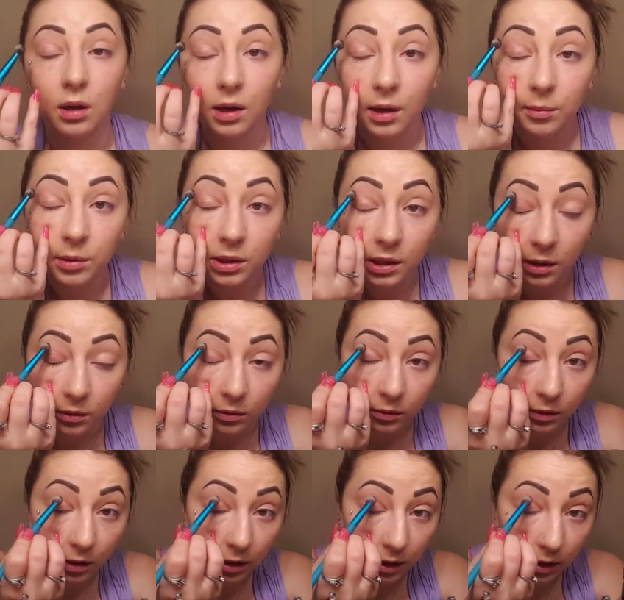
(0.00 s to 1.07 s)
And I'm gonna get
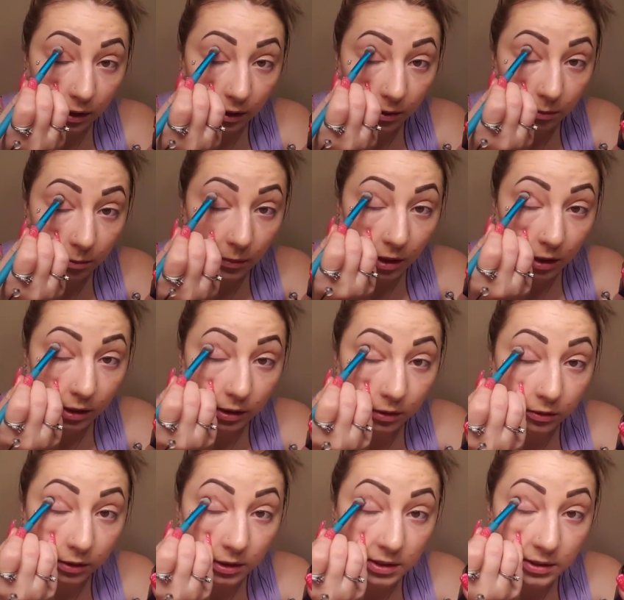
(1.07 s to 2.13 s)
right in my
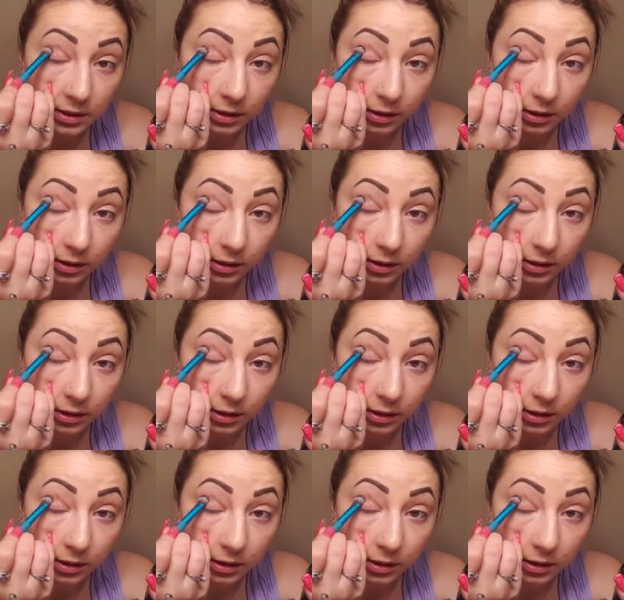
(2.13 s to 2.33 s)
crease